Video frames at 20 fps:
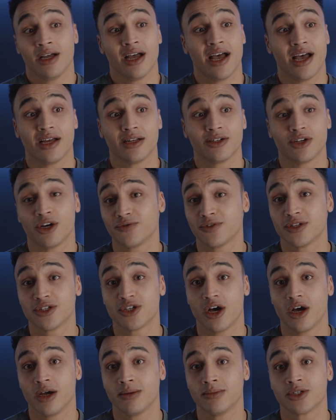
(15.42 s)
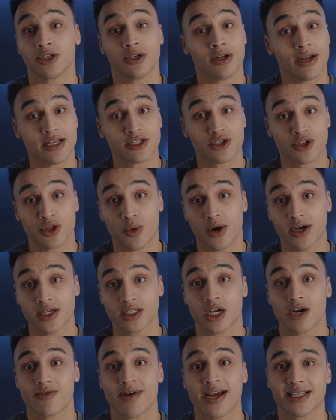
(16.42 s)
and oftentimes, unless
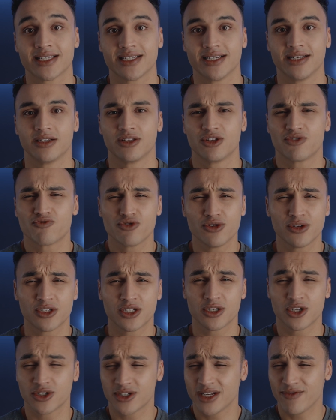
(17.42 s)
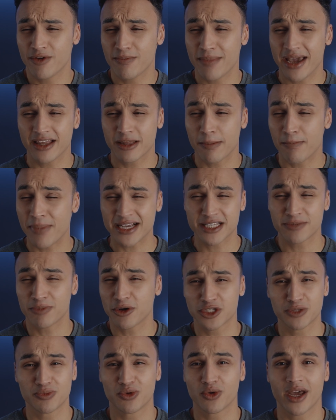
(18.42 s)
otherwise directed, the router doesn't even make the best
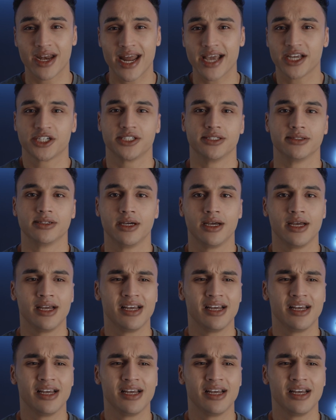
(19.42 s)
possible connection.